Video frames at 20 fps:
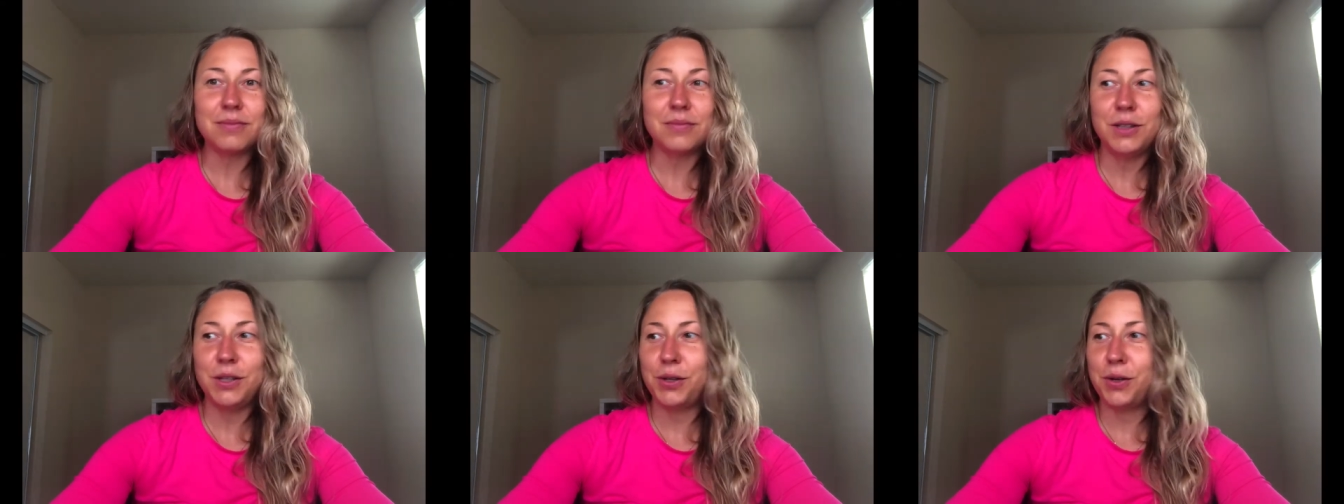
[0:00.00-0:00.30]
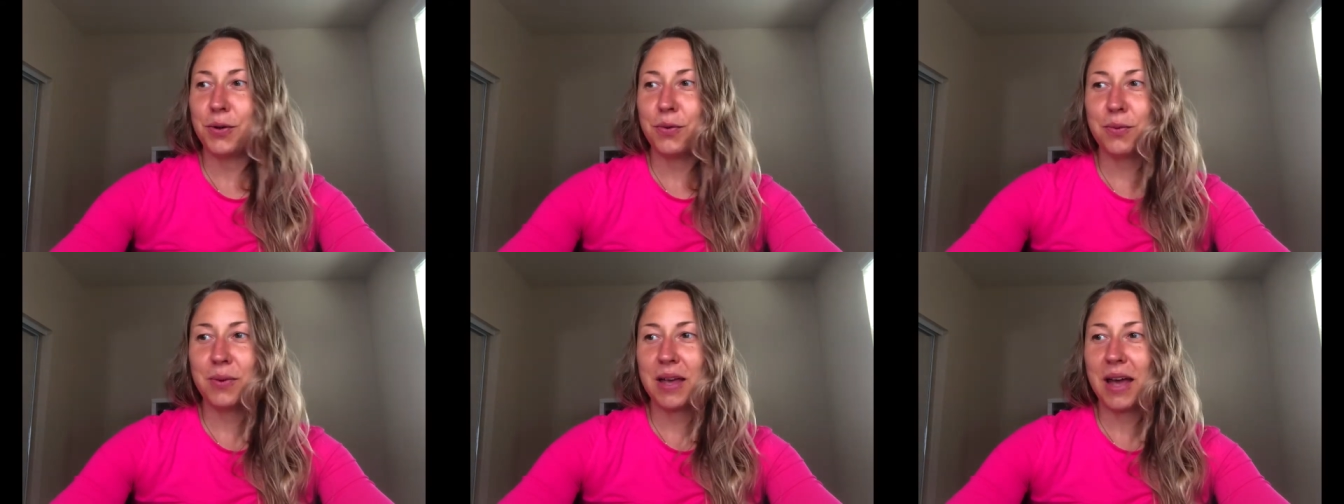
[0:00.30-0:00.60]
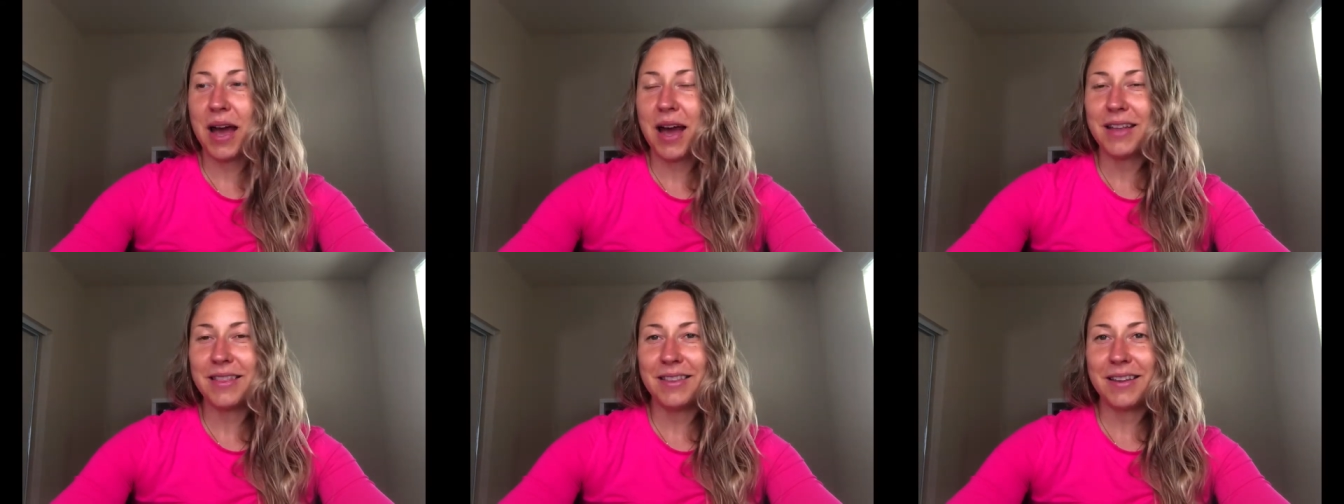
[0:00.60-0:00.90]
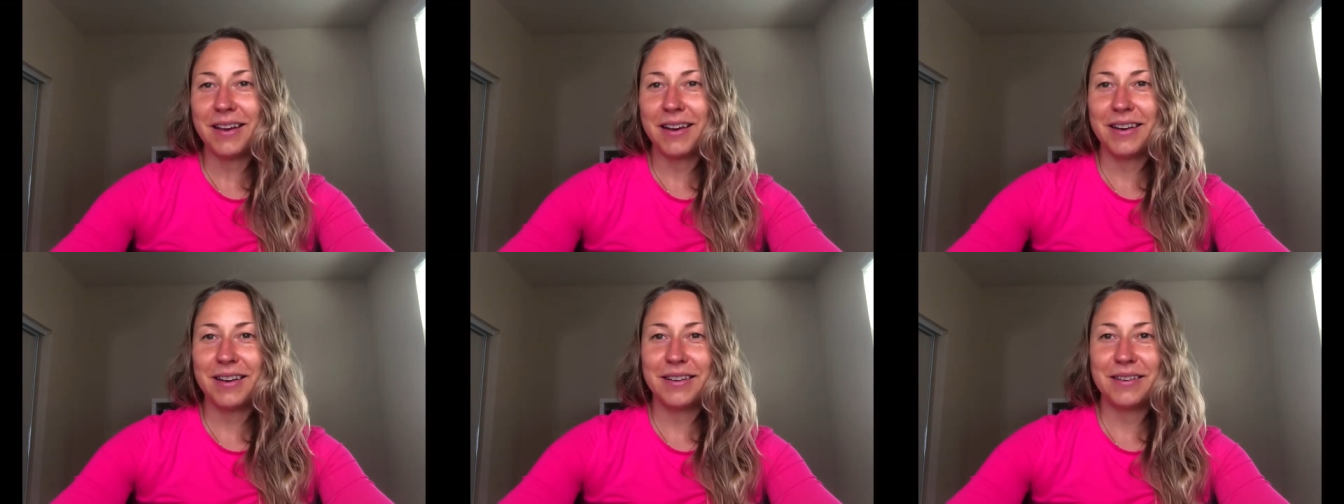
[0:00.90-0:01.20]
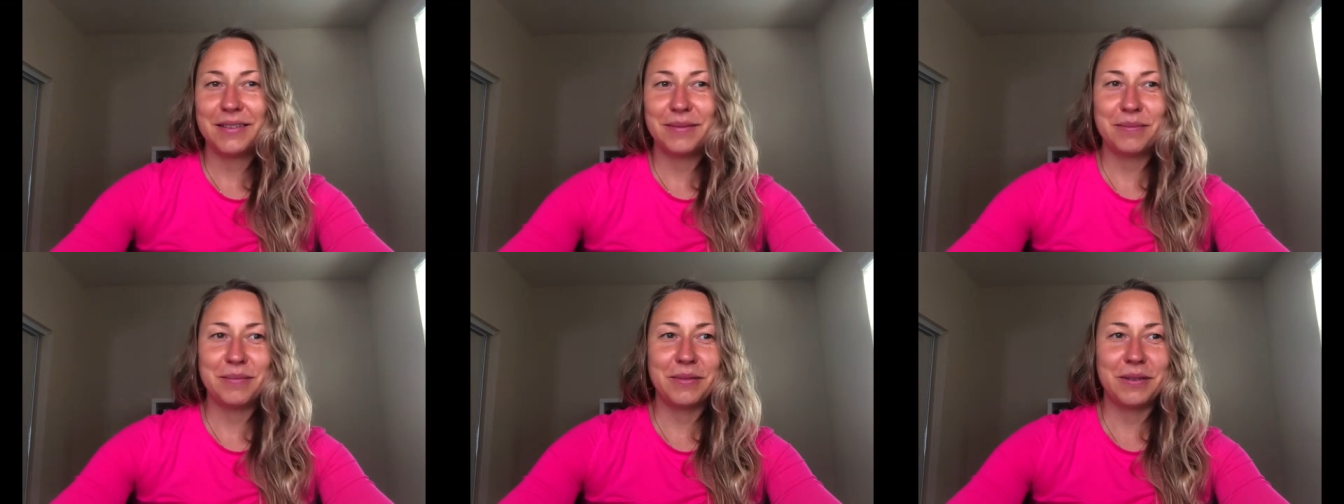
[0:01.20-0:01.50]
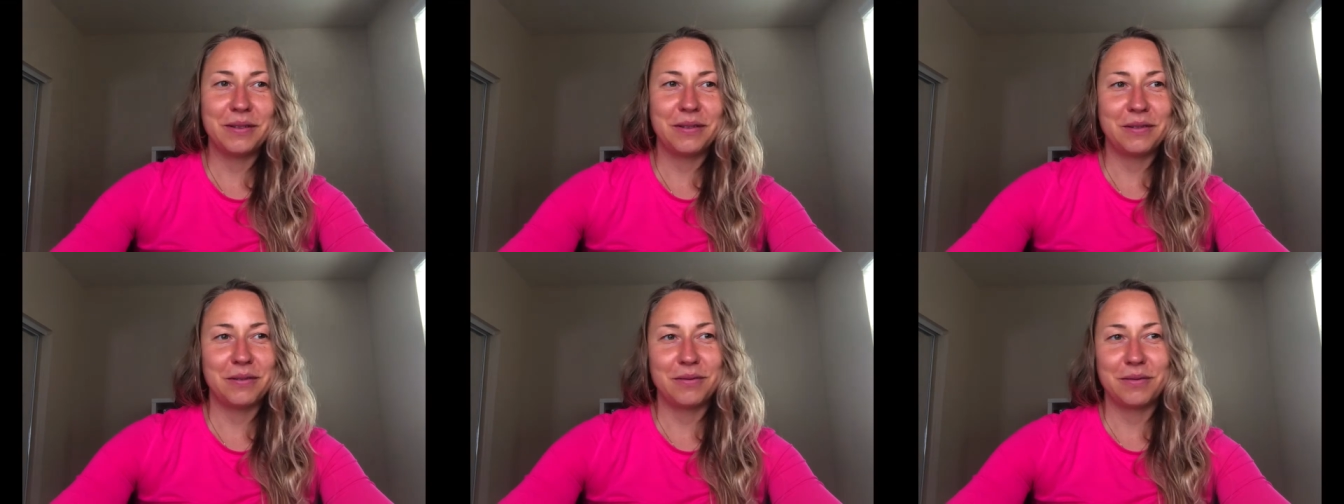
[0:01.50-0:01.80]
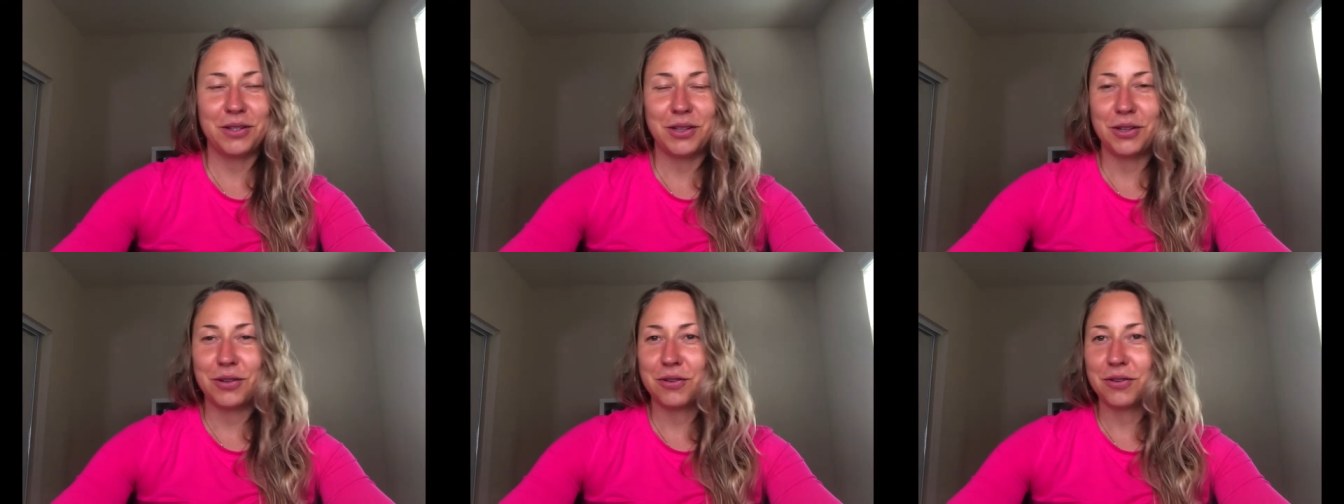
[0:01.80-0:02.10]
you know, we had the,
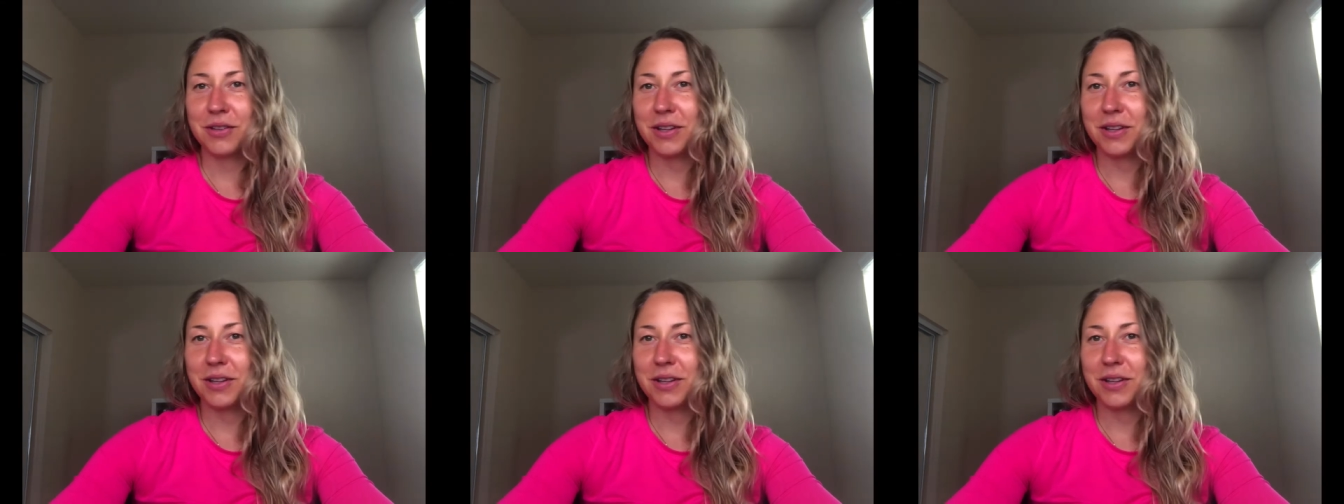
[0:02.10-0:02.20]
you know,